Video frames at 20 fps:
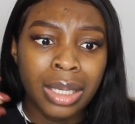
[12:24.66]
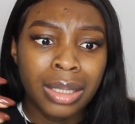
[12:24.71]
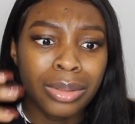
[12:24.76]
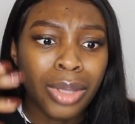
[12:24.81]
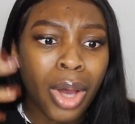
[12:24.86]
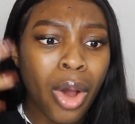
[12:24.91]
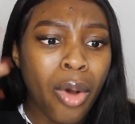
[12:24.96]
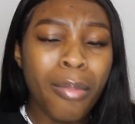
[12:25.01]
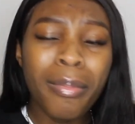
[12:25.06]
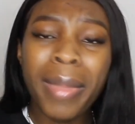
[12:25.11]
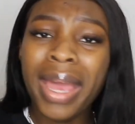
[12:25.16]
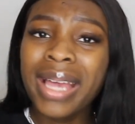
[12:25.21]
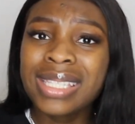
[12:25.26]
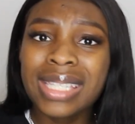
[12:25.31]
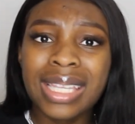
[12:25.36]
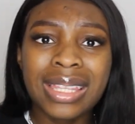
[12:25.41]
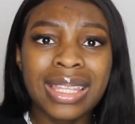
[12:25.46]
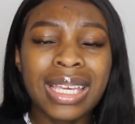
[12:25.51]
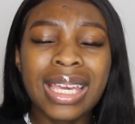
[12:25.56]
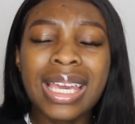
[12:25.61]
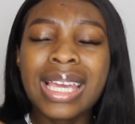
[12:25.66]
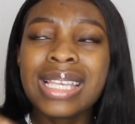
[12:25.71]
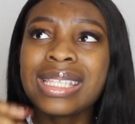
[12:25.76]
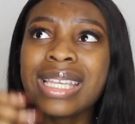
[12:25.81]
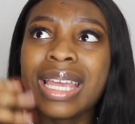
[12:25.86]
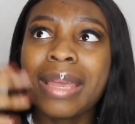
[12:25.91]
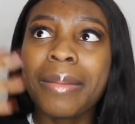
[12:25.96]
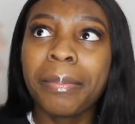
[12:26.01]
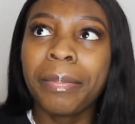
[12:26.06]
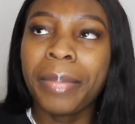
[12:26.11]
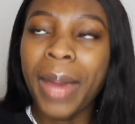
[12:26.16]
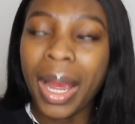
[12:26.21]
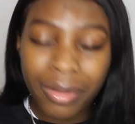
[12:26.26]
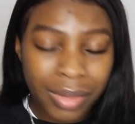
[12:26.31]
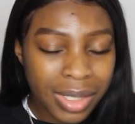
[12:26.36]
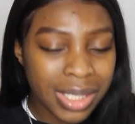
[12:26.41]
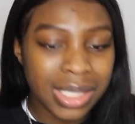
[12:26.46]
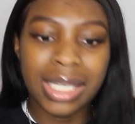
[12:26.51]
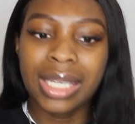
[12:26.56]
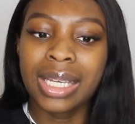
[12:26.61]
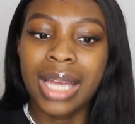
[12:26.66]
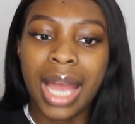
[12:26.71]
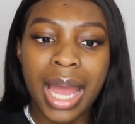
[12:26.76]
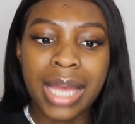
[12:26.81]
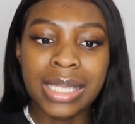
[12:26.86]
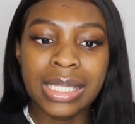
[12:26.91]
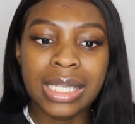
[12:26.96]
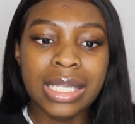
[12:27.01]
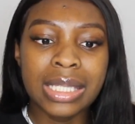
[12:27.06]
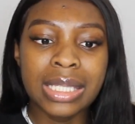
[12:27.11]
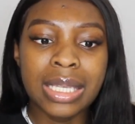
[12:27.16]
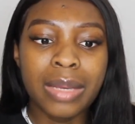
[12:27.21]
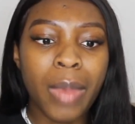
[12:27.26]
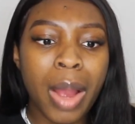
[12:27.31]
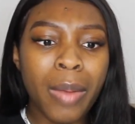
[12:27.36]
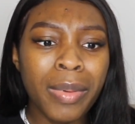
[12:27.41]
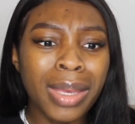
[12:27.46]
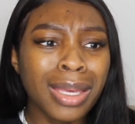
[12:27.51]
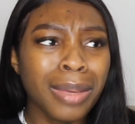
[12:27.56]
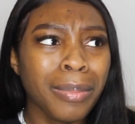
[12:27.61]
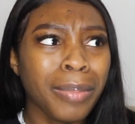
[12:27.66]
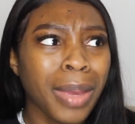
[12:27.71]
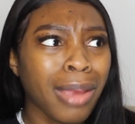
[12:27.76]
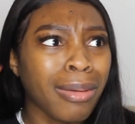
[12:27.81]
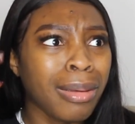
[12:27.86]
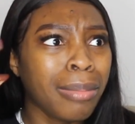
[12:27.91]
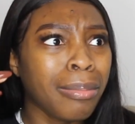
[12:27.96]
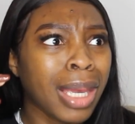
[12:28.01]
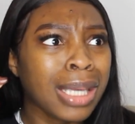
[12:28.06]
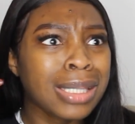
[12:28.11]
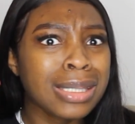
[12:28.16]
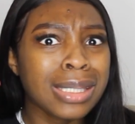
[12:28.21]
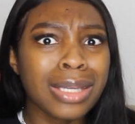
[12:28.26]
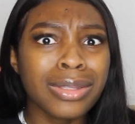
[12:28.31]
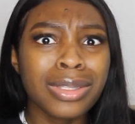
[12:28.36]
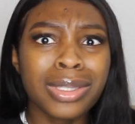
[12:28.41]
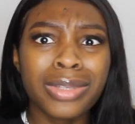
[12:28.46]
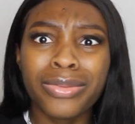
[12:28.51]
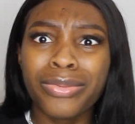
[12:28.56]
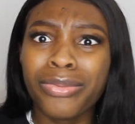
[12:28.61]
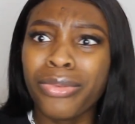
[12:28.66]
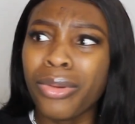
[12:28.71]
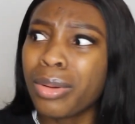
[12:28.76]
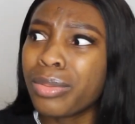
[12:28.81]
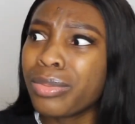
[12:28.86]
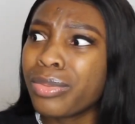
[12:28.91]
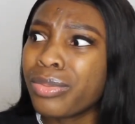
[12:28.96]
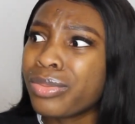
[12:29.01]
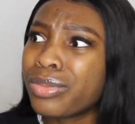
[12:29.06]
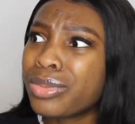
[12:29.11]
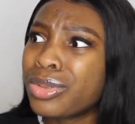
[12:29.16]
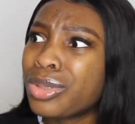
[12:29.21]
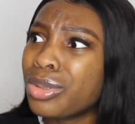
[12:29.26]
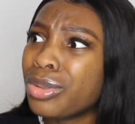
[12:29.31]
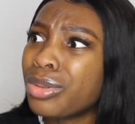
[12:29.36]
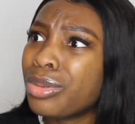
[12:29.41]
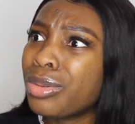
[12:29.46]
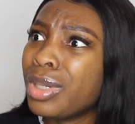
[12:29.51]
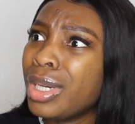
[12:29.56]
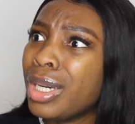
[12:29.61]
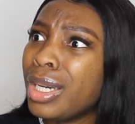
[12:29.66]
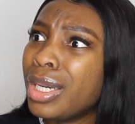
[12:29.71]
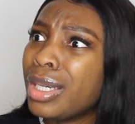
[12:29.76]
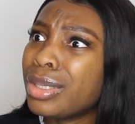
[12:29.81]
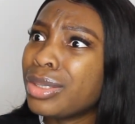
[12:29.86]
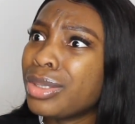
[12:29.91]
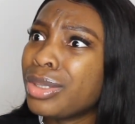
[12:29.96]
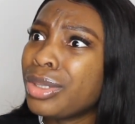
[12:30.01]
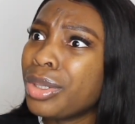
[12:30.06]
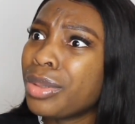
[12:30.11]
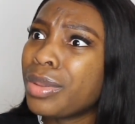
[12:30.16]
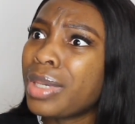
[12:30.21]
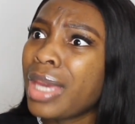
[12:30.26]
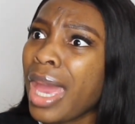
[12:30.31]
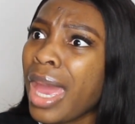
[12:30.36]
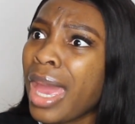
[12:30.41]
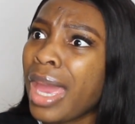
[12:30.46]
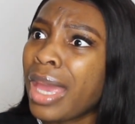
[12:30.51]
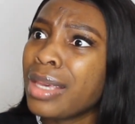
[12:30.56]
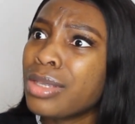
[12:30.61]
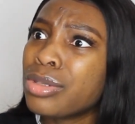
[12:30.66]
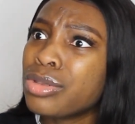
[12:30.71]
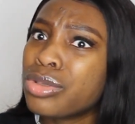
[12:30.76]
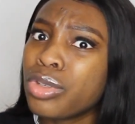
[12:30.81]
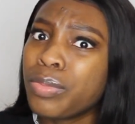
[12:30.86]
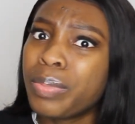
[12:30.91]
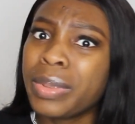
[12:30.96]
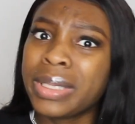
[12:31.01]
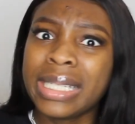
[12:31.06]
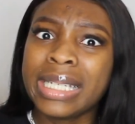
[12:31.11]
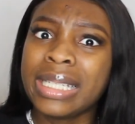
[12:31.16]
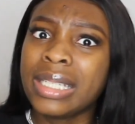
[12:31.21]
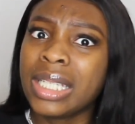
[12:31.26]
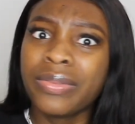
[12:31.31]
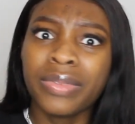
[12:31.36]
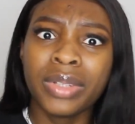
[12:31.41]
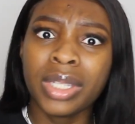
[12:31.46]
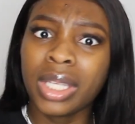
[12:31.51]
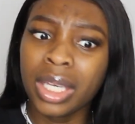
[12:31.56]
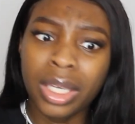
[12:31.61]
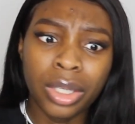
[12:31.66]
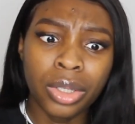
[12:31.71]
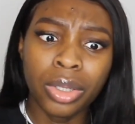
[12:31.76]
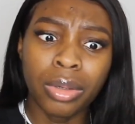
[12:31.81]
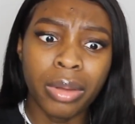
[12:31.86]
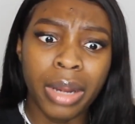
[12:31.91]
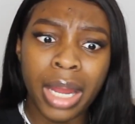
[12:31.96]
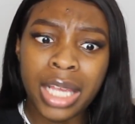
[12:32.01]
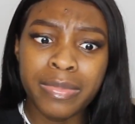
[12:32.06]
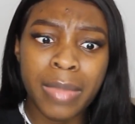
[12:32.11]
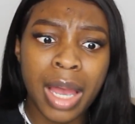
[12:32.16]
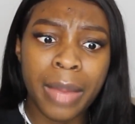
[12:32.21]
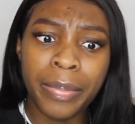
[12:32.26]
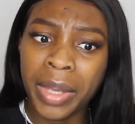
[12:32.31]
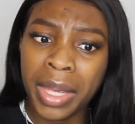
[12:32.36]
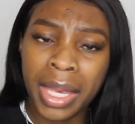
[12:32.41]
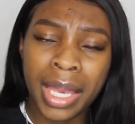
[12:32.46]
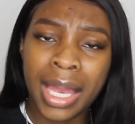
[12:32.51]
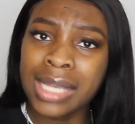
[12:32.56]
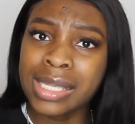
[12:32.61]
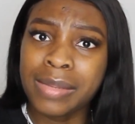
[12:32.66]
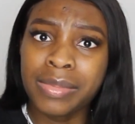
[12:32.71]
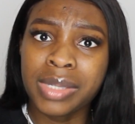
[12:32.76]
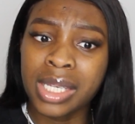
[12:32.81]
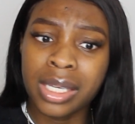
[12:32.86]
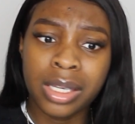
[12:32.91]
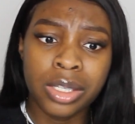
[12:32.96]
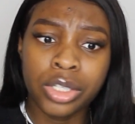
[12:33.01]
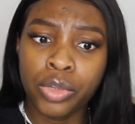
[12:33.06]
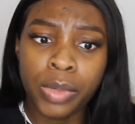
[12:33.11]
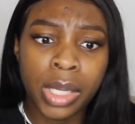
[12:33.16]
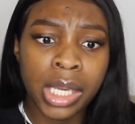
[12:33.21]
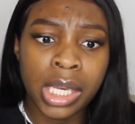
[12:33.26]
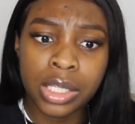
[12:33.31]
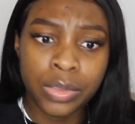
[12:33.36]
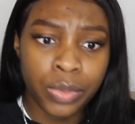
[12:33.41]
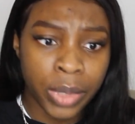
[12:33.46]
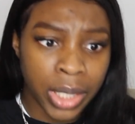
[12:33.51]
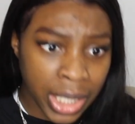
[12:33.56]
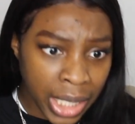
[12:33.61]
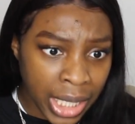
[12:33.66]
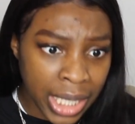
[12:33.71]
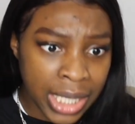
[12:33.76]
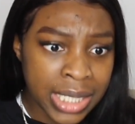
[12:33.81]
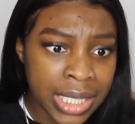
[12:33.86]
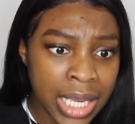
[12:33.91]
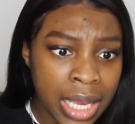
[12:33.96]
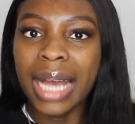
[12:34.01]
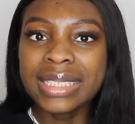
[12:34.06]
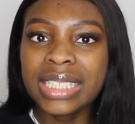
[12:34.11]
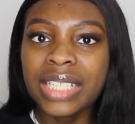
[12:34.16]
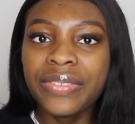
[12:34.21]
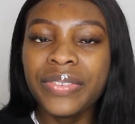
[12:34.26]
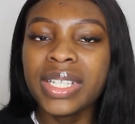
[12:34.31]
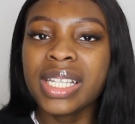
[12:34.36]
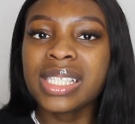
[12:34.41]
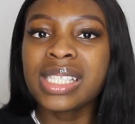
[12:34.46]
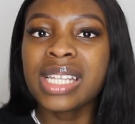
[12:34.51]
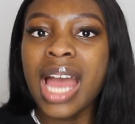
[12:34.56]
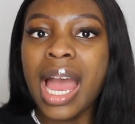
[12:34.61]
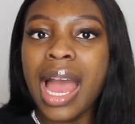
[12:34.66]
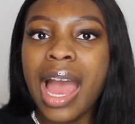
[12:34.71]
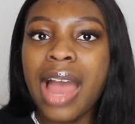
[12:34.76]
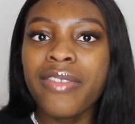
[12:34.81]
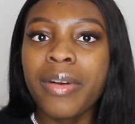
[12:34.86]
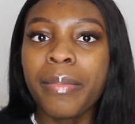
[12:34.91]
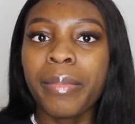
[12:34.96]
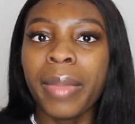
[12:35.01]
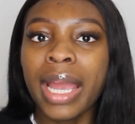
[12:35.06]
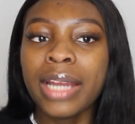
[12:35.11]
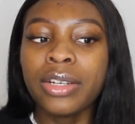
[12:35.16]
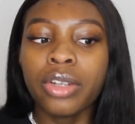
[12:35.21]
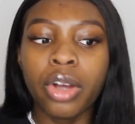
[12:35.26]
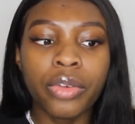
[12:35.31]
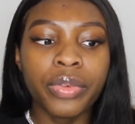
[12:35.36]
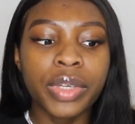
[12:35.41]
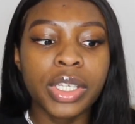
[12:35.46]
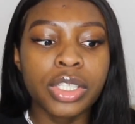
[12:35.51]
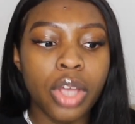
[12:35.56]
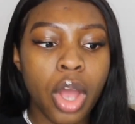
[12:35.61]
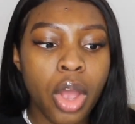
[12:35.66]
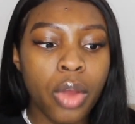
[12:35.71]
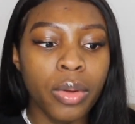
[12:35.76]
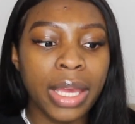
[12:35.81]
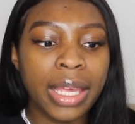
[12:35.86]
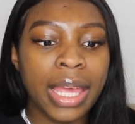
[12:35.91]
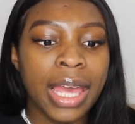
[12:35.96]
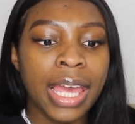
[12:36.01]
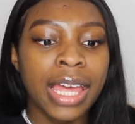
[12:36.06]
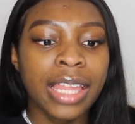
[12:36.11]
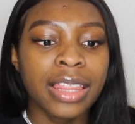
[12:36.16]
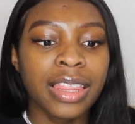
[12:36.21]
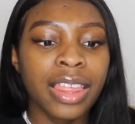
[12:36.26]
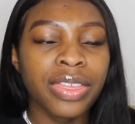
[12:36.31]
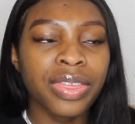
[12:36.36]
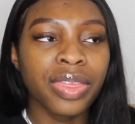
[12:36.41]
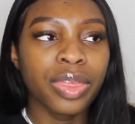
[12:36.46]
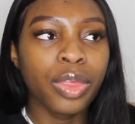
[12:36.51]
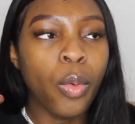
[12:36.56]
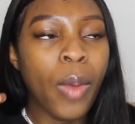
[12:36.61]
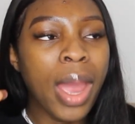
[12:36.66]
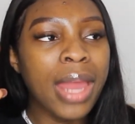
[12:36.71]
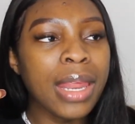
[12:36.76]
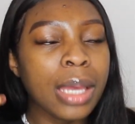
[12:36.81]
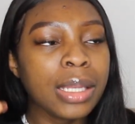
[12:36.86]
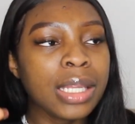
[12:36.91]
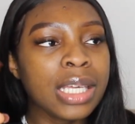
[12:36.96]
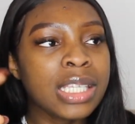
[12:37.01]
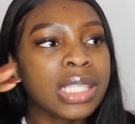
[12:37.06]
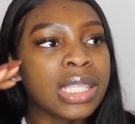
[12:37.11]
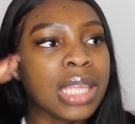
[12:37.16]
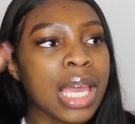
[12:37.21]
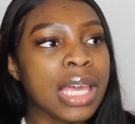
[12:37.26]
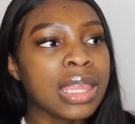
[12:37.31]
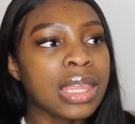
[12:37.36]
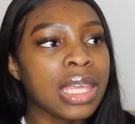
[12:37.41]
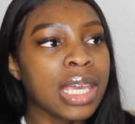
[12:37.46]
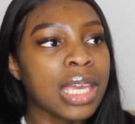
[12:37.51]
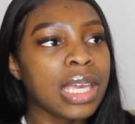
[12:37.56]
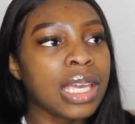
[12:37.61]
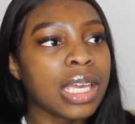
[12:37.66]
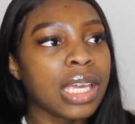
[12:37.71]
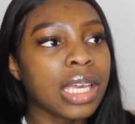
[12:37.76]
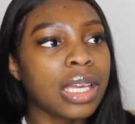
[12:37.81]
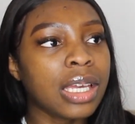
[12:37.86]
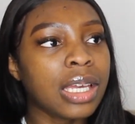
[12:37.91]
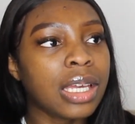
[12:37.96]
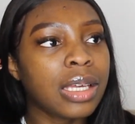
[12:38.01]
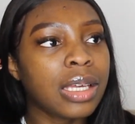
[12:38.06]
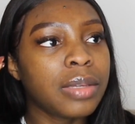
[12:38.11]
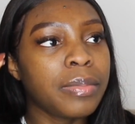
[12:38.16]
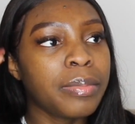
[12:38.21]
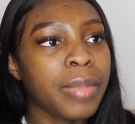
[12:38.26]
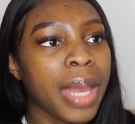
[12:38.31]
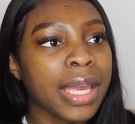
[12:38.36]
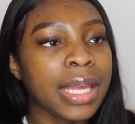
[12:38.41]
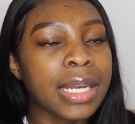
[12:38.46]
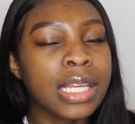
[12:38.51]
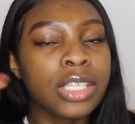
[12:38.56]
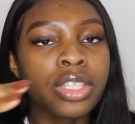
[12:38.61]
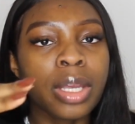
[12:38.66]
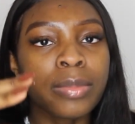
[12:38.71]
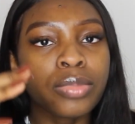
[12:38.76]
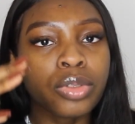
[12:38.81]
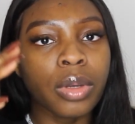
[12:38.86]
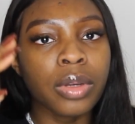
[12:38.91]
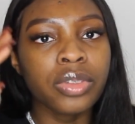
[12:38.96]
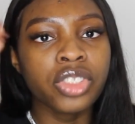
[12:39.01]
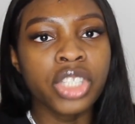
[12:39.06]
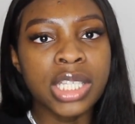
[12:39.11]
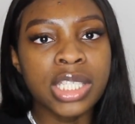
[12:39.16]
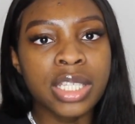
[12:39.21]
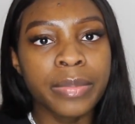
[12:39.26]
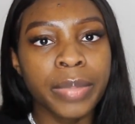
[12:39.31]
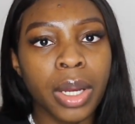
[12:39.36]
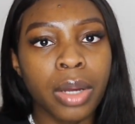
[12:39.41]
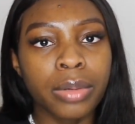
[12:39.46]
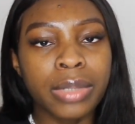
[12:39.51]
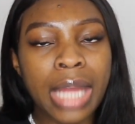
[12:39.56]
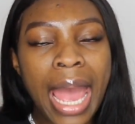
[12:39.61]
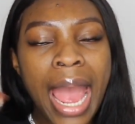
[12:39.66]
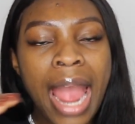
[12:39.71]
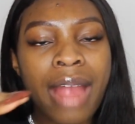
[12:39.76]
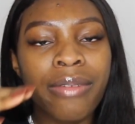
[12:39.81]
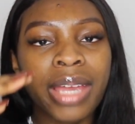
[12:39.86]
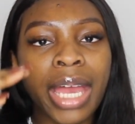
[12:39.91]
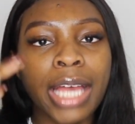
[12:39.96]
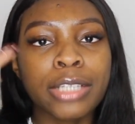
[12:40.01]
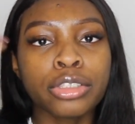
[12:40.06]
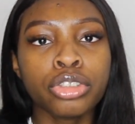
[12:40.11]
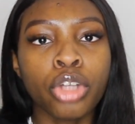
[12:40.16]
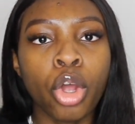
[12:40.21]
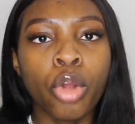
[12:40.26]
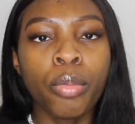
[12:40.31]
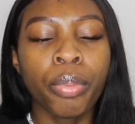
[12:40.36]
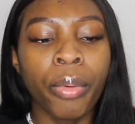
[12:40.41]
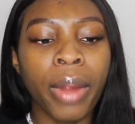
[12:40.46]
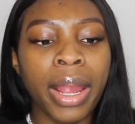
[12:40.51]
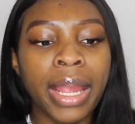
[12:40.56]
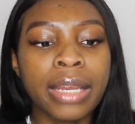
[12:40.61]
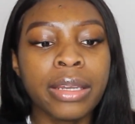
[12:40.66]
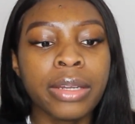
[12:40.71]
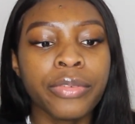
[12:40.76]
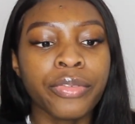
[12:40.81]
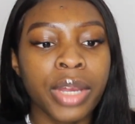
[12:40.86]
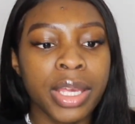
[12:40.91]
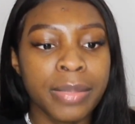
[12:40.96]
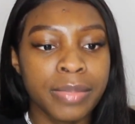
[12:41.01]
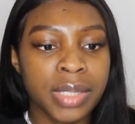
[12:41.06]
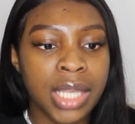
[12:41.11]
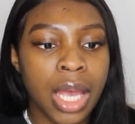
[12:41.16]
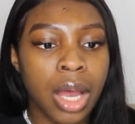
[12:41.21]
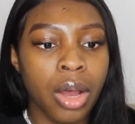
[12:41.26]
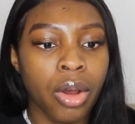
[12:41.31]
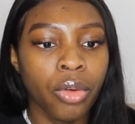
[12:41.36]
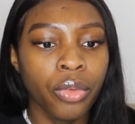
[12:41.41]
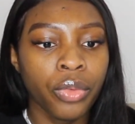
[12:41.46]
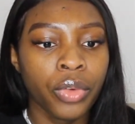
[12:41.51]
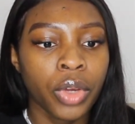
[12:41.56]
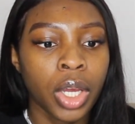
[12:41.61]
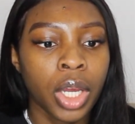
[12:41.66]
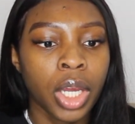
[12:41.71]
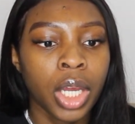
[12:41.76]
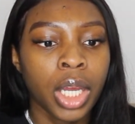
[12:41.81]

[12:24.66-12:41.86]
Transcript: The whole Megxit thing, it's embarrassing, guys. It's, why are we comparing Megxit to the UK stupidly leaving the EU? And that's my opinion, guys. I'm sticking to it. It is what it is. As if he doesn't have a mind of his own. Like, the way that this, they think Meghan is some sort of Jezebel, that Harry has no brain for himself,